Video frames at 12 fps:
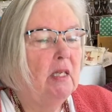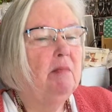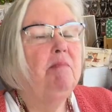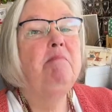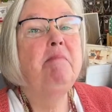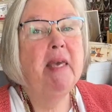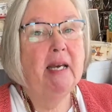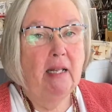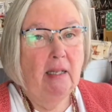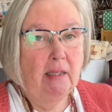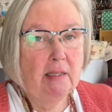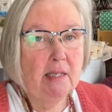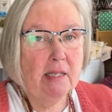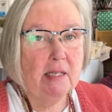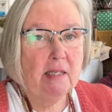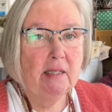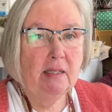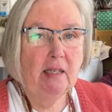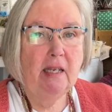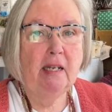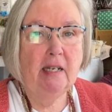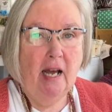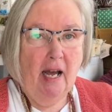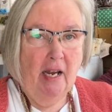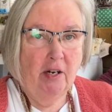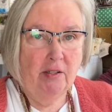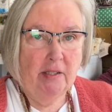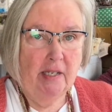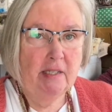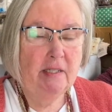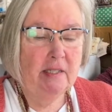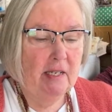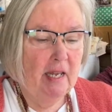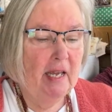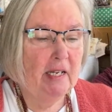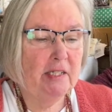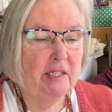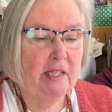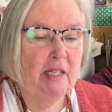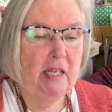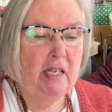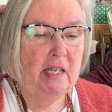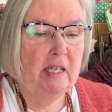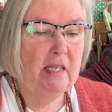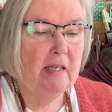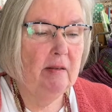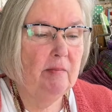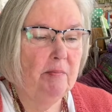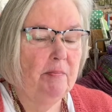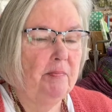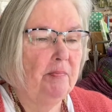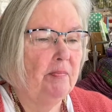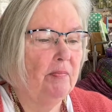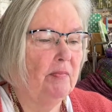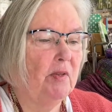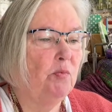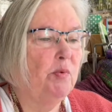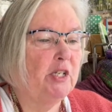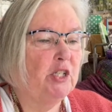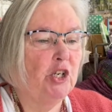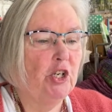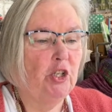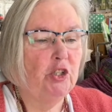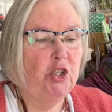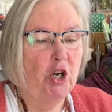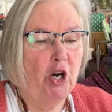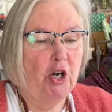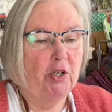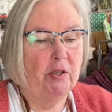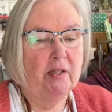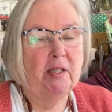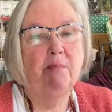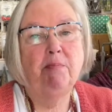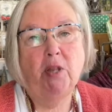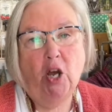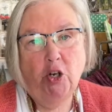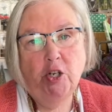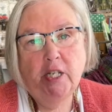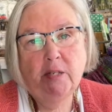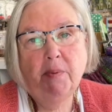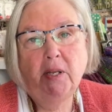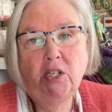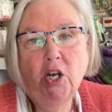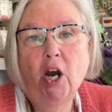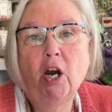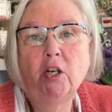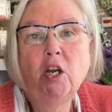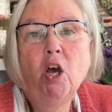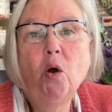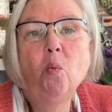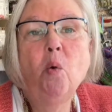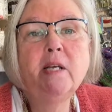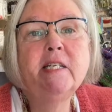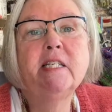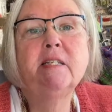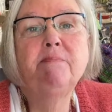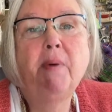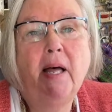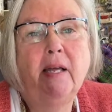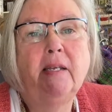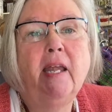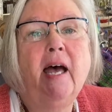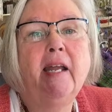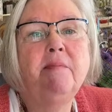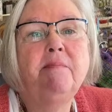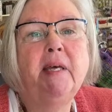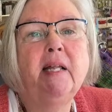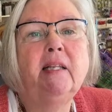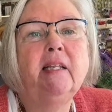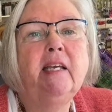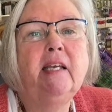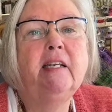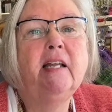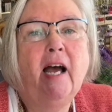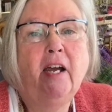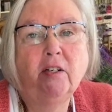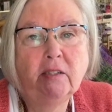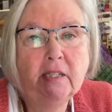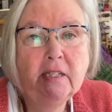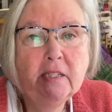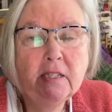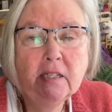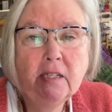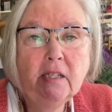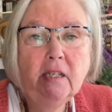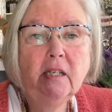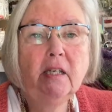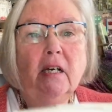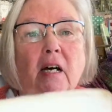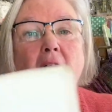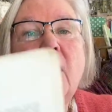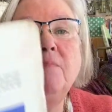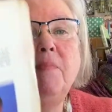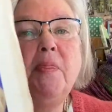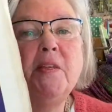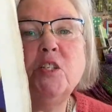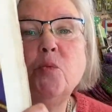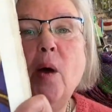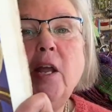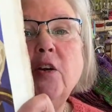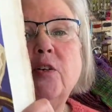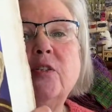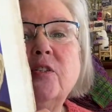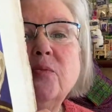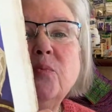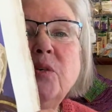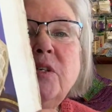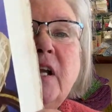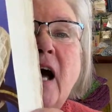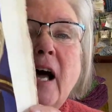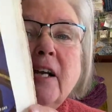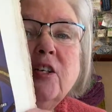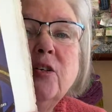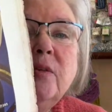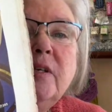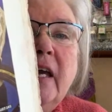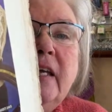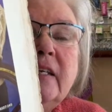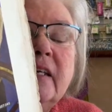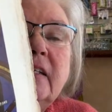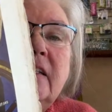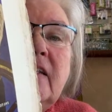mills in Ireland, and the original yarn, the Blarney spun yarn, was spun at a mill in Ireland. But the sweaters were not created